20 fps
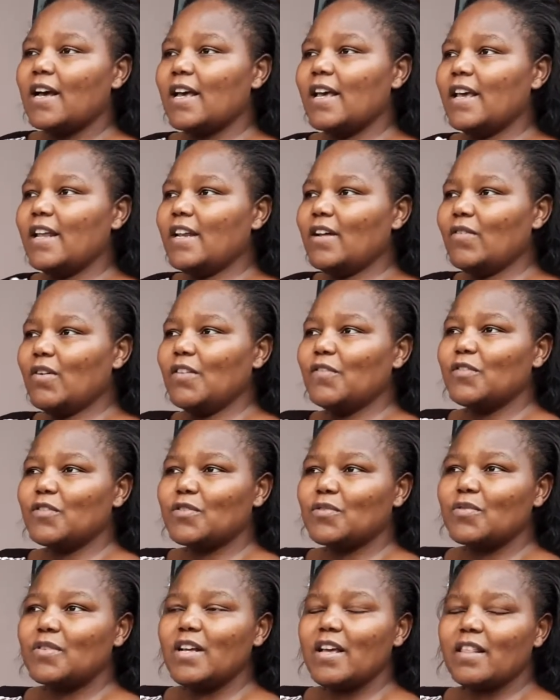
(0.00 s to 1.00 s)
Anyway, for
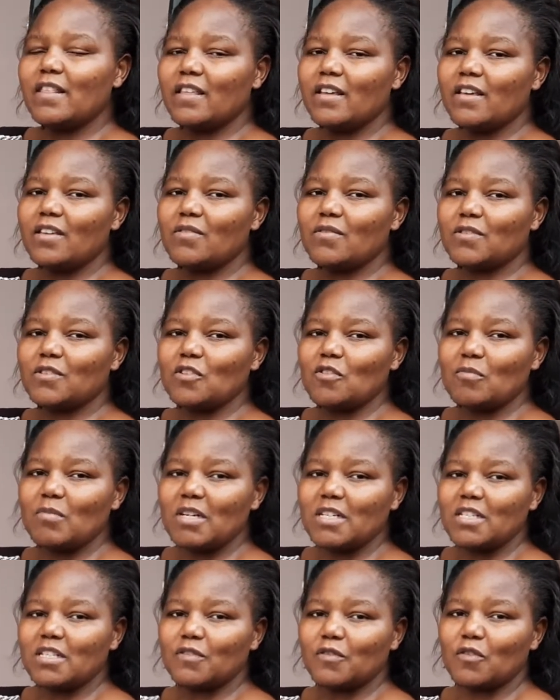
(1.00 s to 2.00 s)
today, thank you so
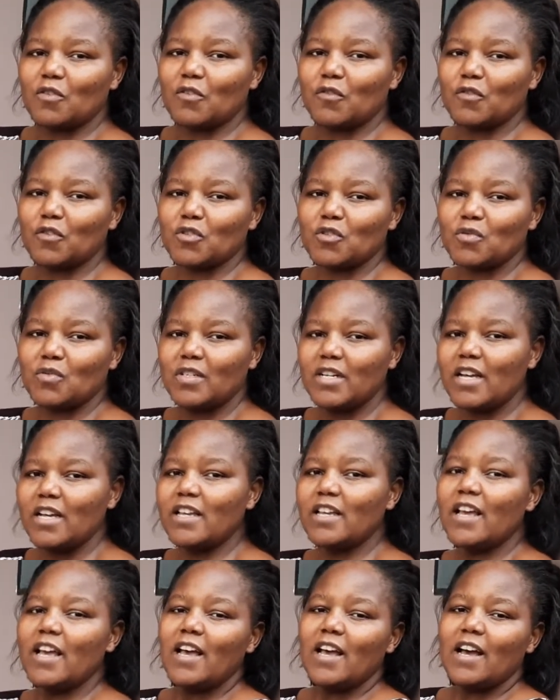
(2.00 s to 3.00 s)
much for today.